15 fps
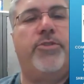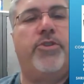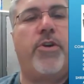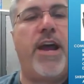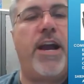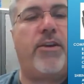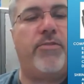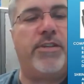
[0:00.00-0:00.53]

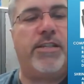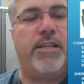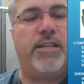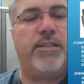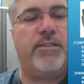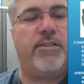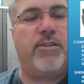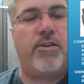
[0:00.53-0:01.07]
drag
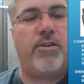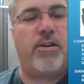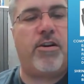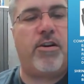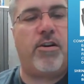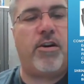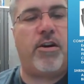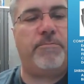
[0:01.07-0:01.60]
resistance on your
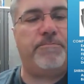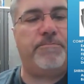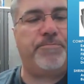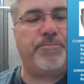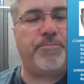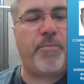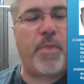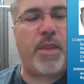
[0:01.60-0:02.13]
car.
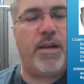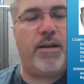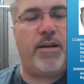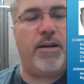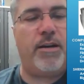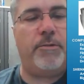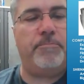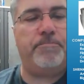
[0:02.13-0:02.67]

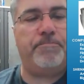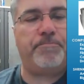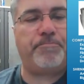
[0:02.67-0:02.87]
And